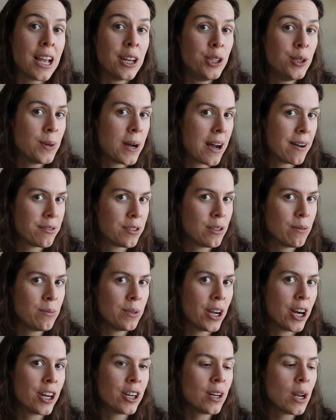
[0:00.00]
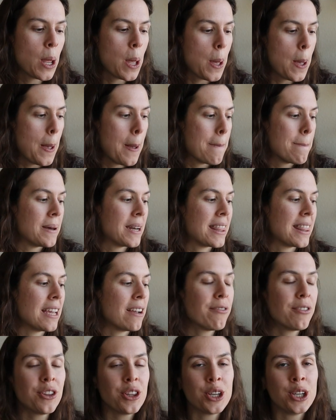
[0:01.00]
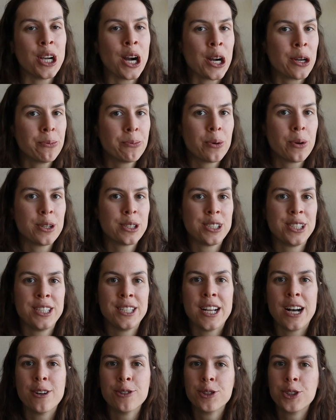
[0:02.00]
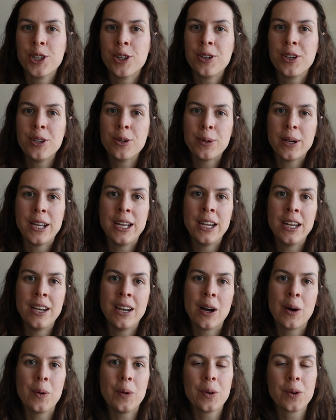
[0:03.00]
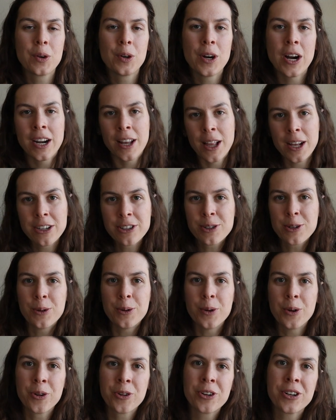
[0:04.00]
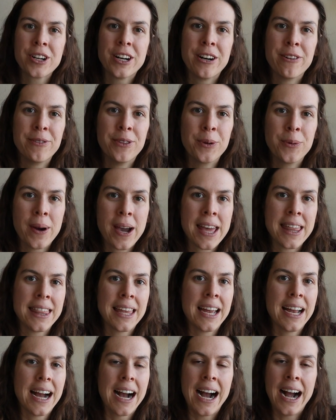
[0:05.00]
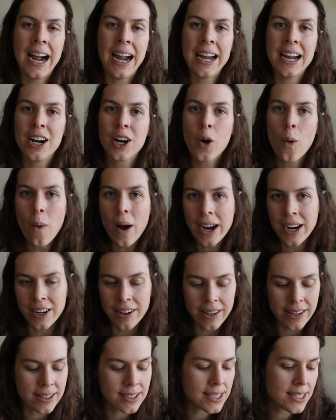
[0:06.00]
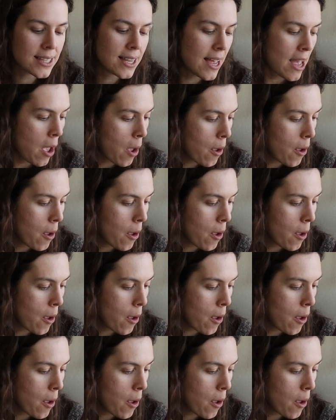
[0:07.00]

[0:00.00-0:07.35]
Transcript: I do have some yarn, but I think for the yarn portion, I'll show you in chronological order of the way that I acquired it.